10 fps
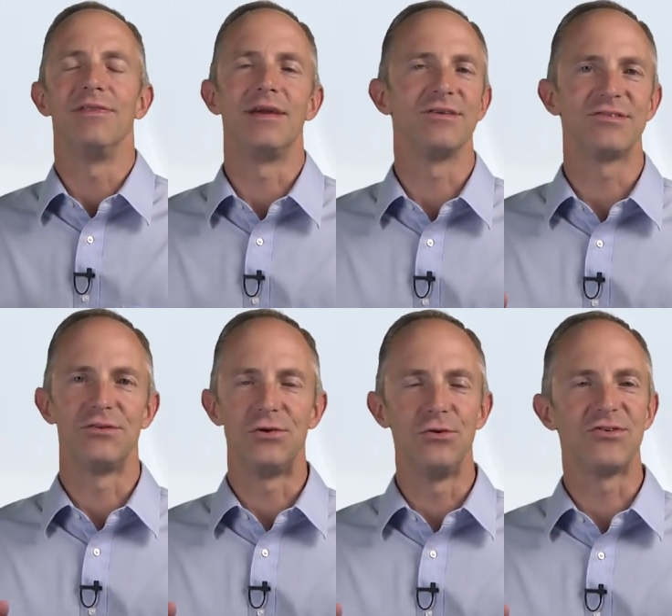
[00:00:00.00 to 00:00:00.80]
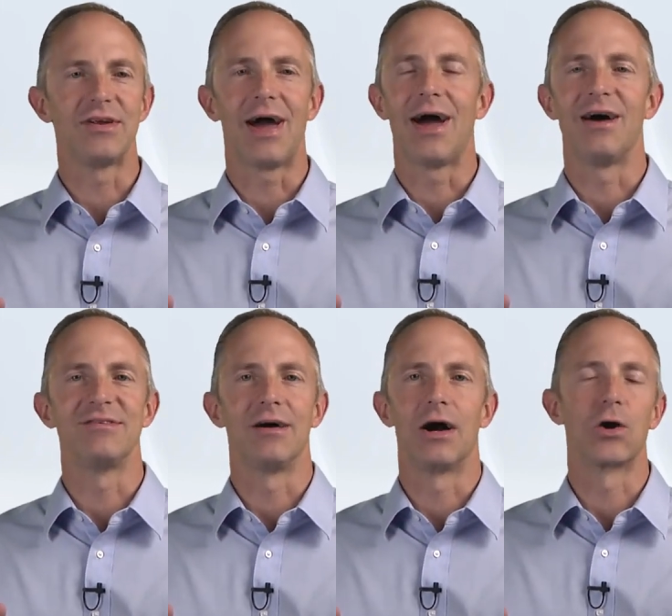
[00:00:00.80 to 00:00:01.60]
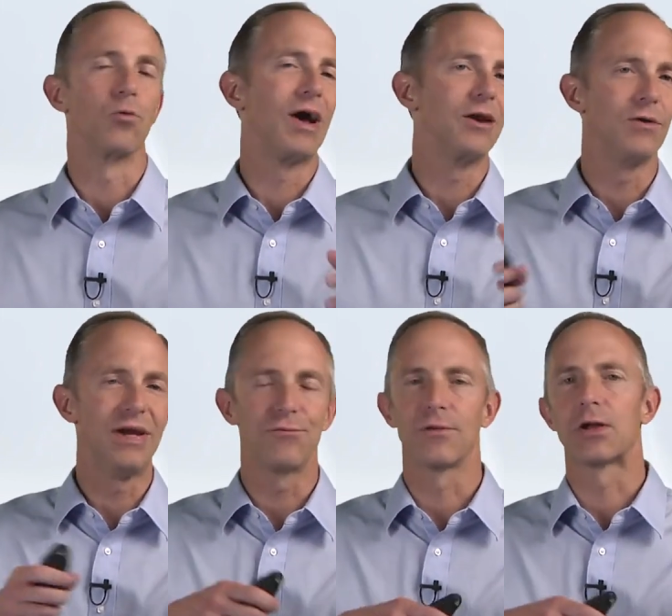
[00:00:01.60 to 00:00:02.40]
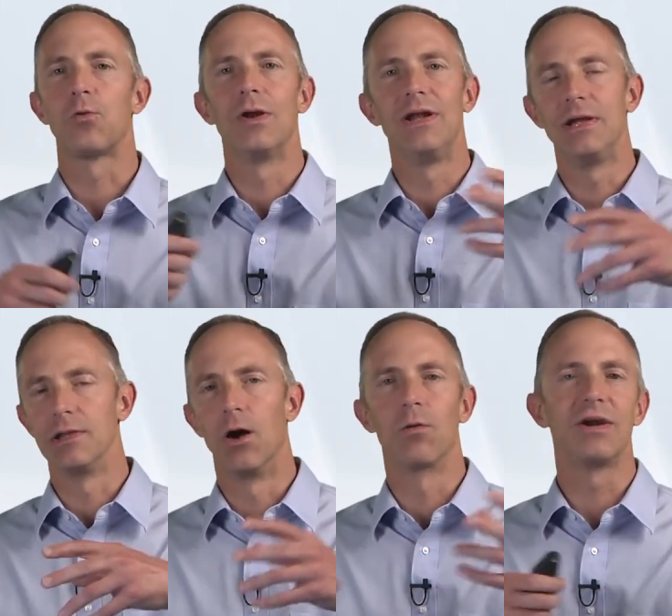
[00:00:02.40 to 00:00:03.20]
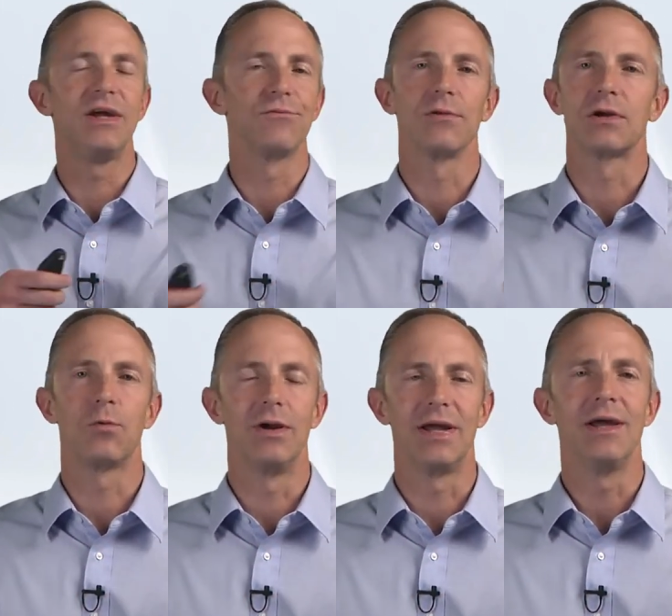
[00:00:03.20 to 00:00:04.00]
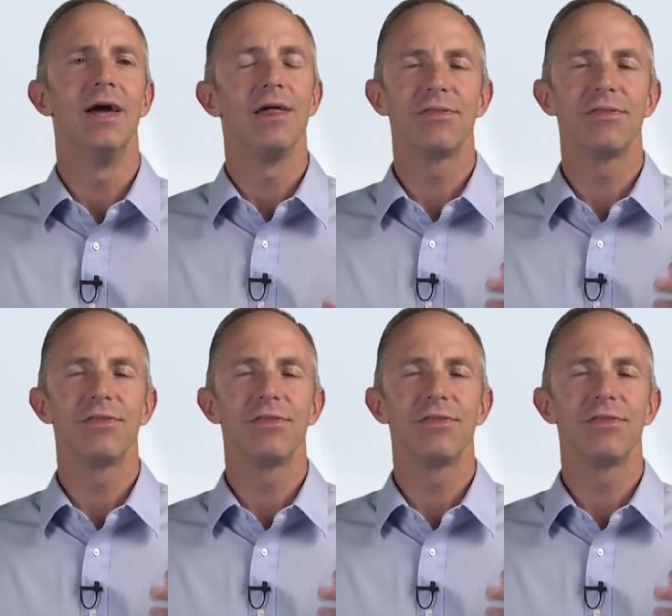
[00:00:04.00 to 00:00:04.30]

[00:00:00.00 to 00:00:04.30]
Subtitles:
the institution has a greater need for liquidity, lower need for liquidity.